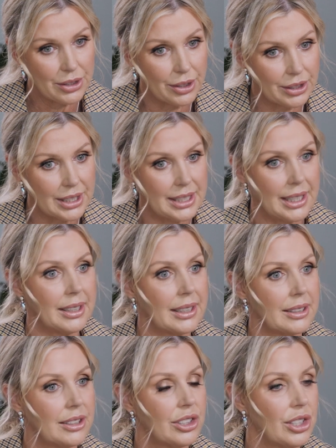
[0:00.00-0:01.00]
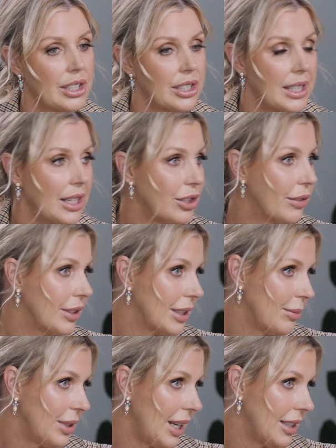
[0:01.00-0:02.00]
doctor said, let's just send you for
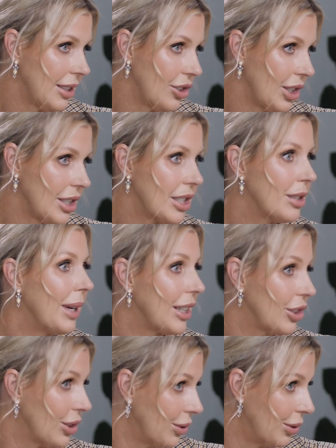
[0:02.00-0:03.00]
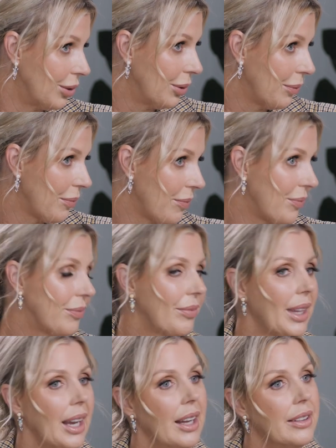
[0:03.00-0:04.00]
some tests just to make sure,
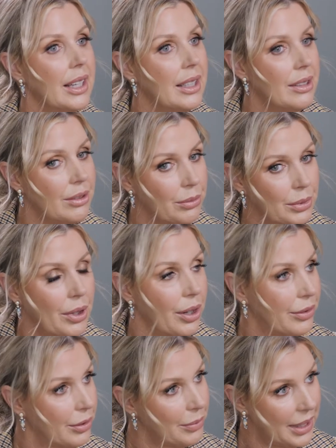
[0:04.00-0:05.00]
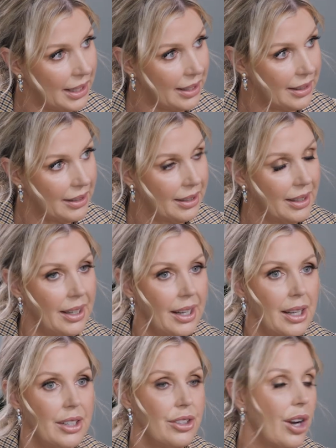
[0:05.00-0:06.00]
and then we'll go from there.
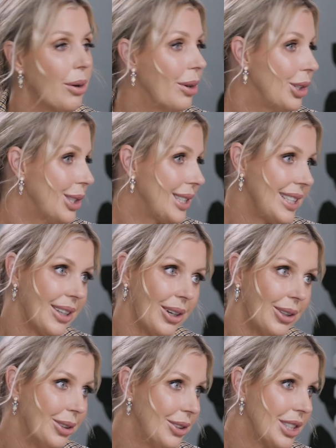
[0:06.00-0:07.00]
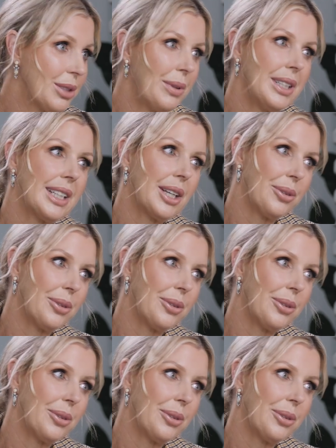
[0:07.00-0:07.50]
No urgency though, just when you get